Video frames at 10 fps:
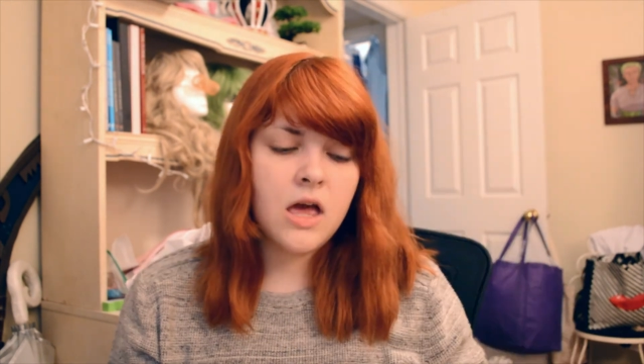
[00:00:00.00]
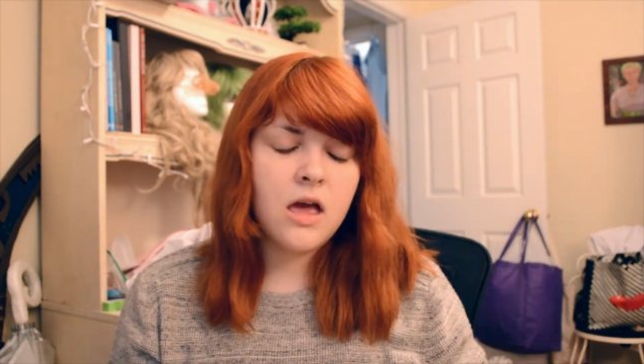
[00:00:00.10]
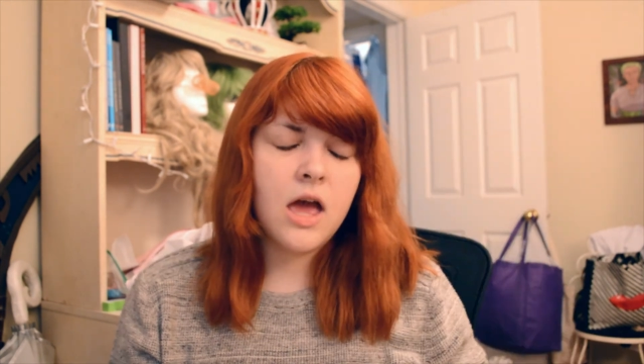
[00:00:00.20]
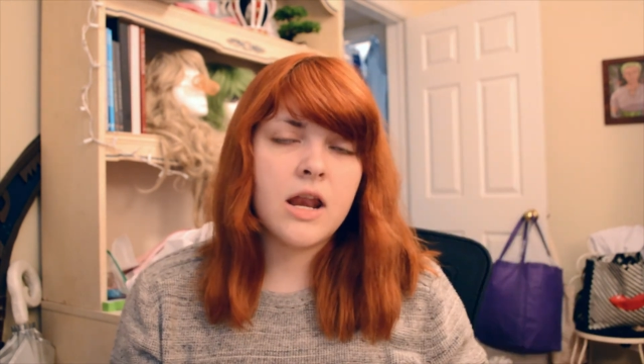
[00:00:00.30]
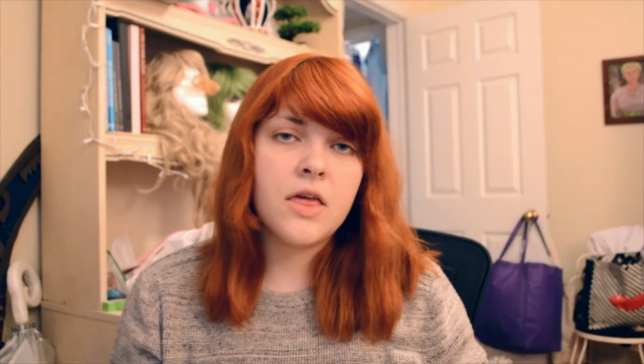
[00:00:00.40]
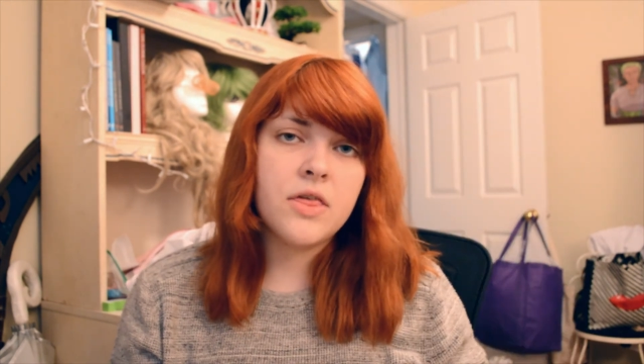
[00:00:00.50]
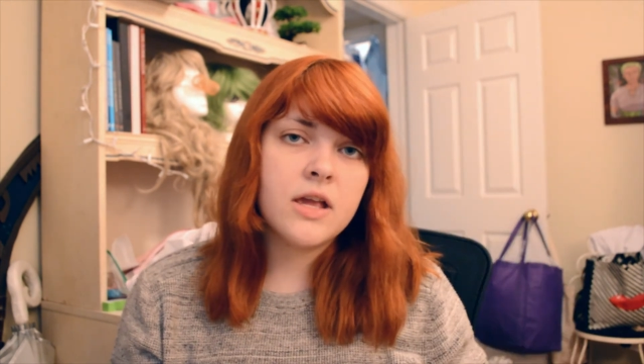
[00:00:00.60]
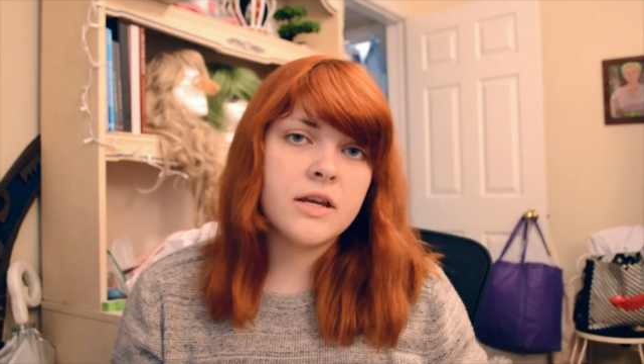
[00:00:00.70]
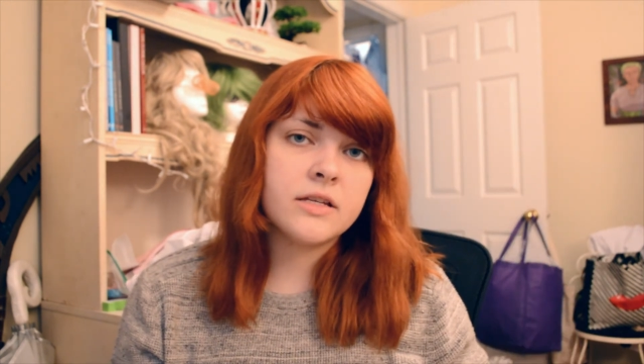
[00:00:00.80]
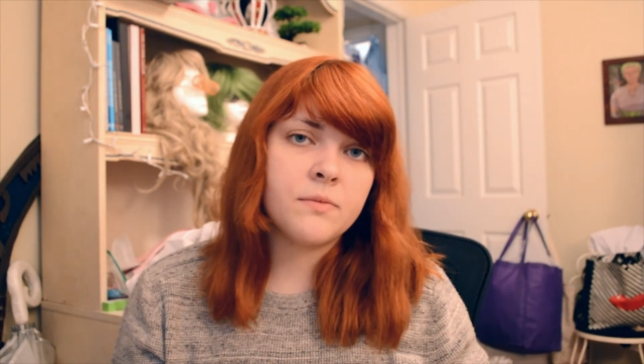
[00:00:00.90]
and I think
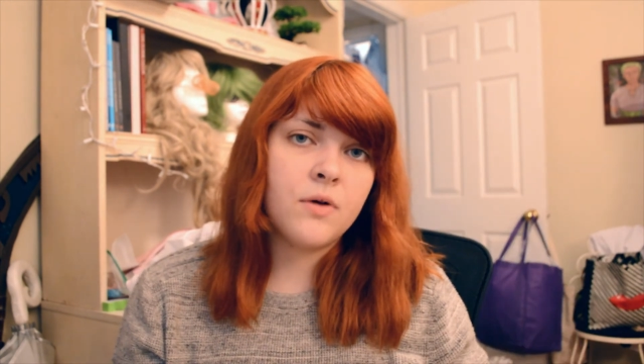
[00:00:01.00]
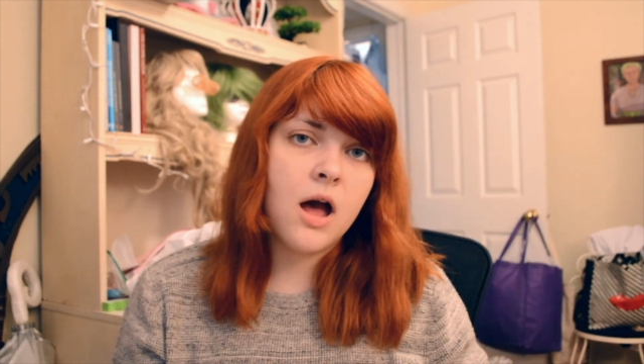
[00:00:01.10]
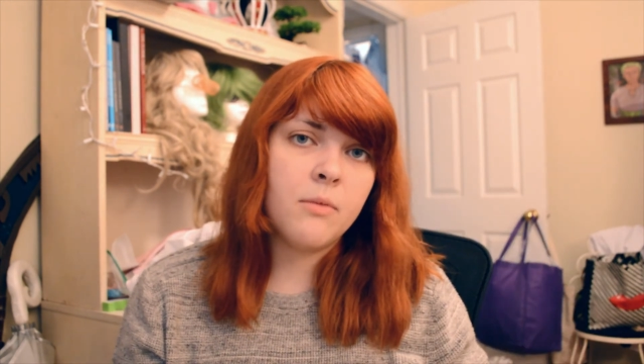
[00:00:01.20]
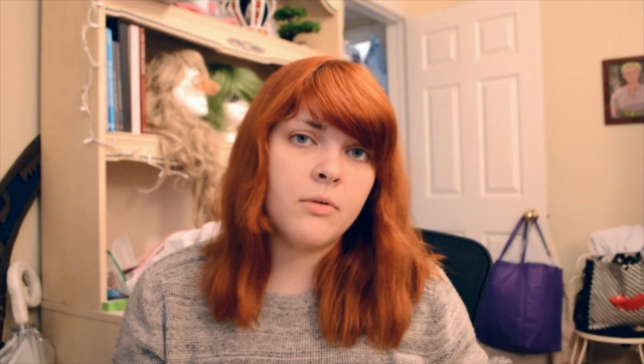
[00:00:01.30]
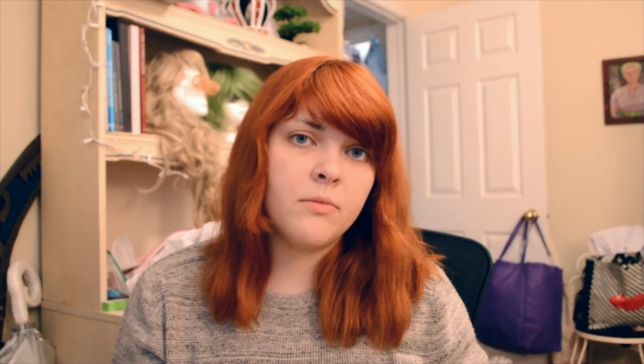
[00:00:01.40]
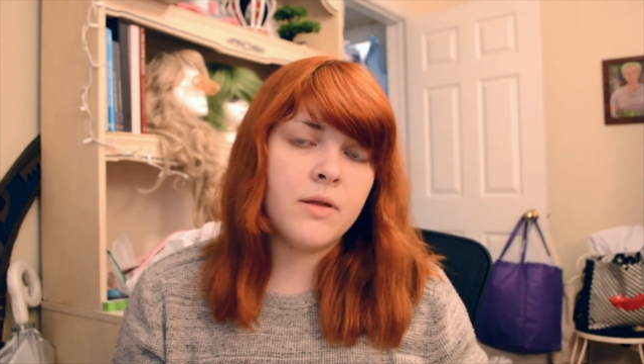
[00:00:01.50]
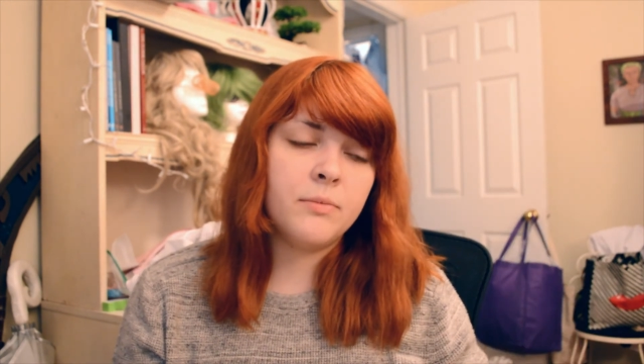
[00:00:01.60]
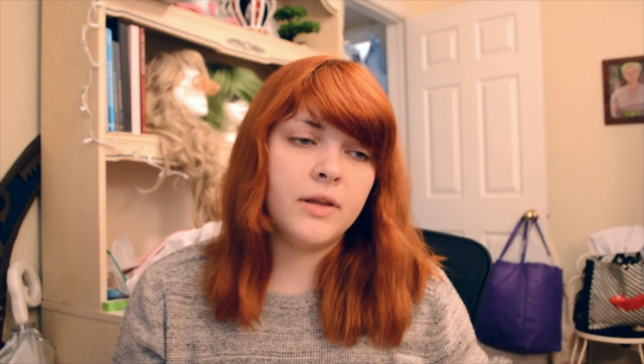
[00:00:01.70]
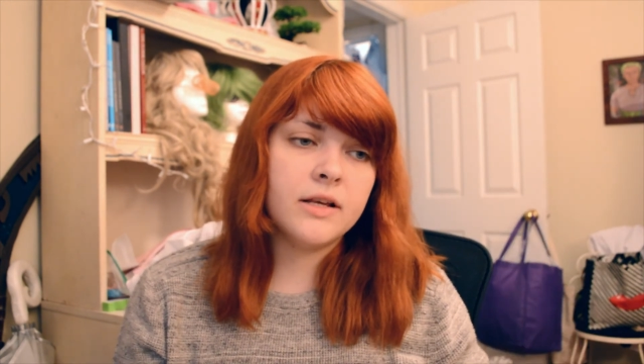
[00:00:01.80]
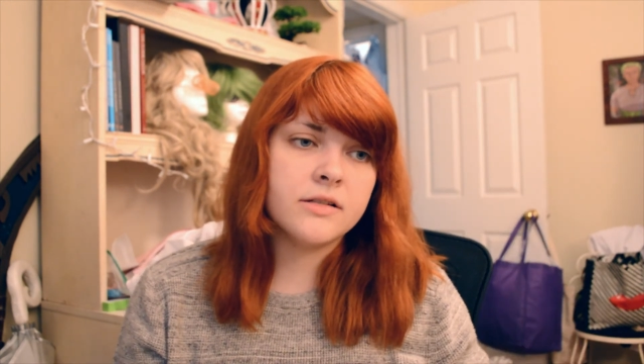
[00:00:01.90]
it is a problem that
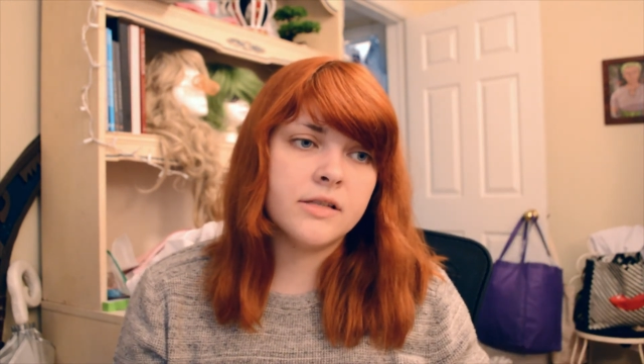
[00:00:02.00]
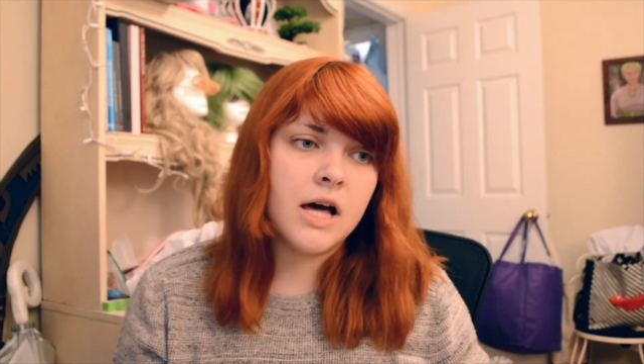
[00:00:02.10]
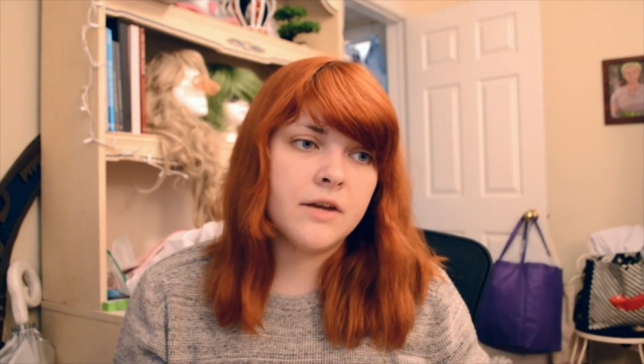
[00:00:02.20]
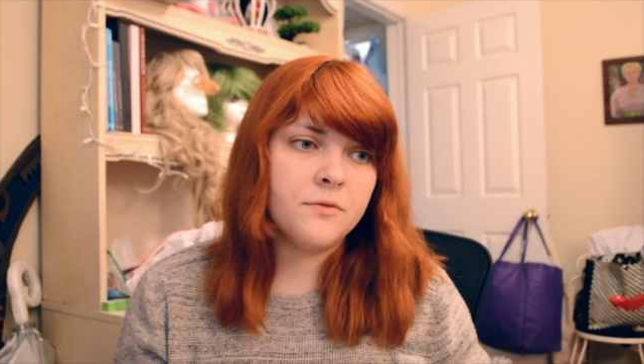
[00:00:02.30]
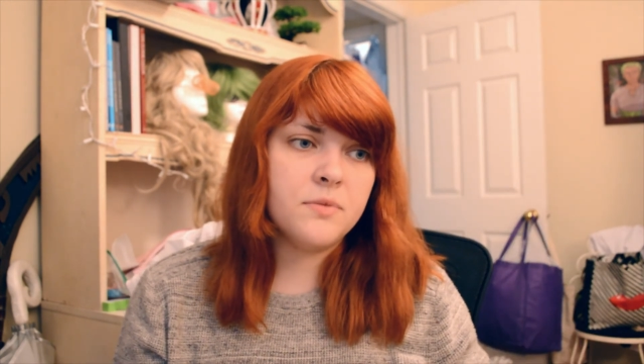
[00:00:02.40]
plagues a lot of